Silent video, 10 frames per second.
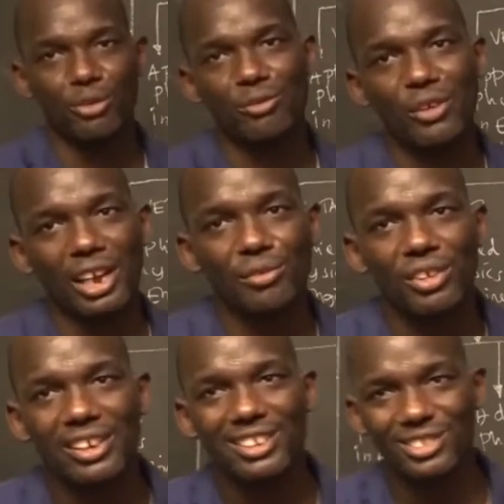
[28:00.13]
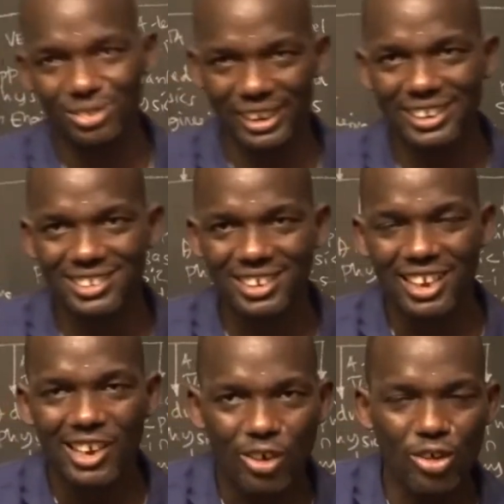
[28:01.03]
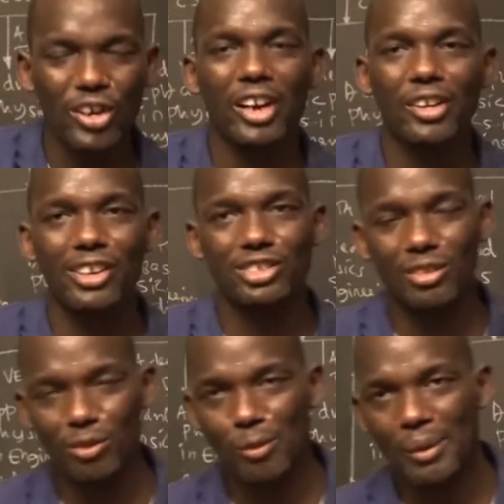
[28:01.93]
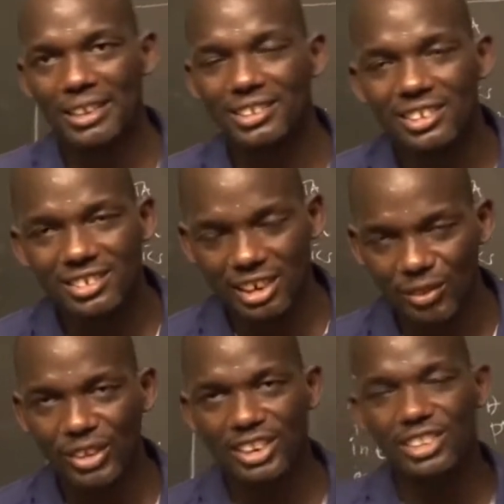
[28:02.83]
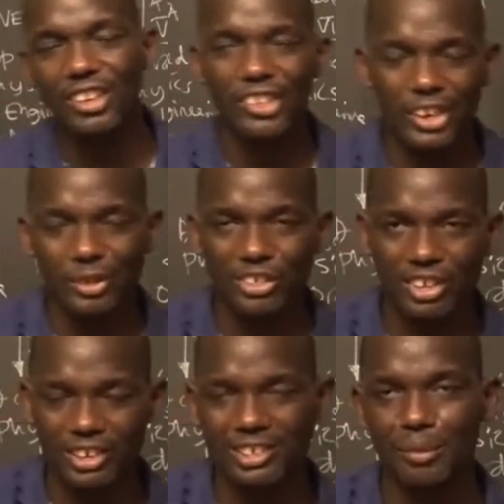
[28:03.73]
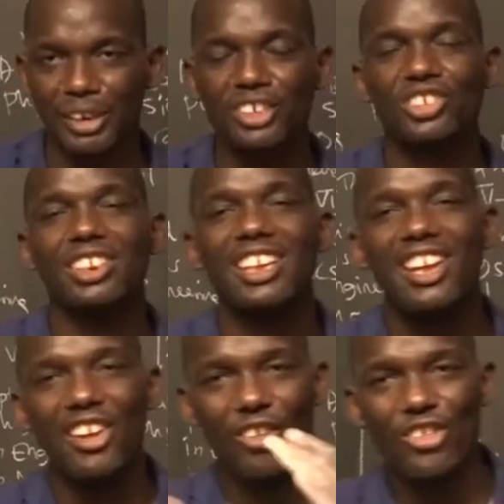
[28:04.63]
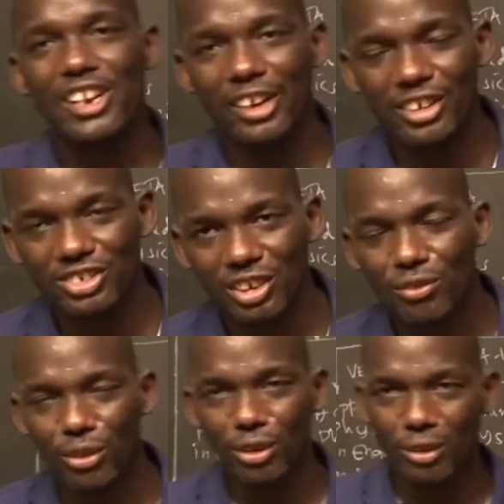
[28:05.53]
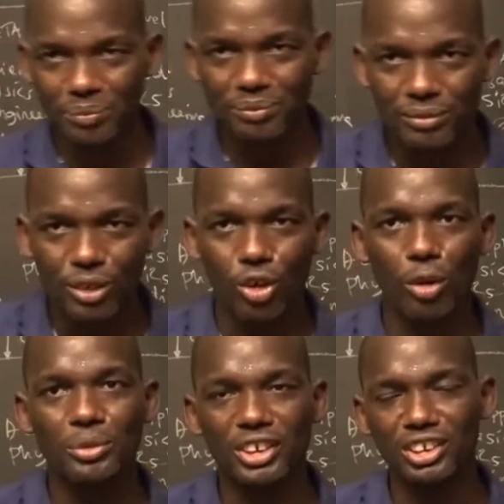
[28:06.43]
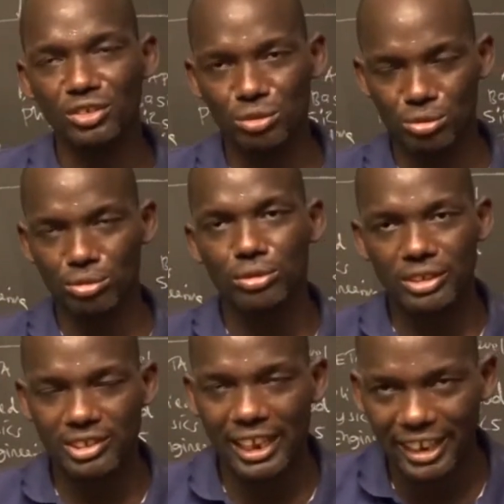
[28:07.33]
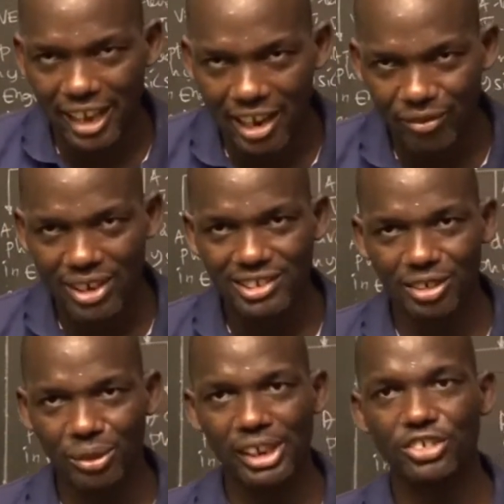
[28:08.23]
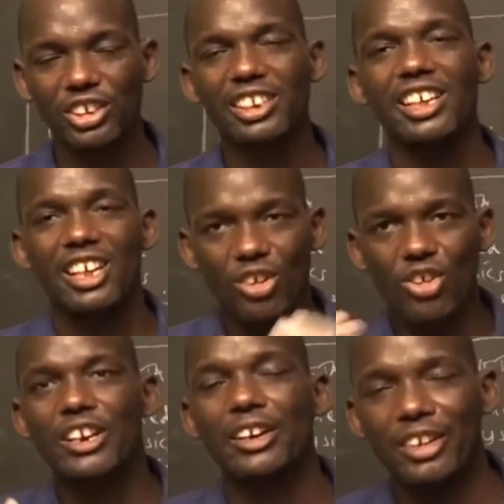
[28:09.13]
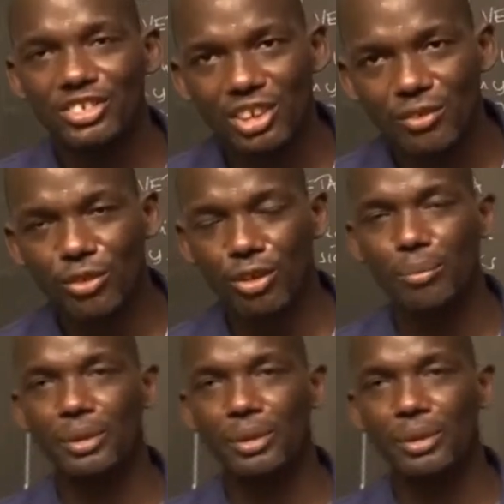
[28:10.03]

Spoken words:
5 students. Congratulations for passing certificate secondary education examination. Congratulations for opting to study advanced education. Congratulations for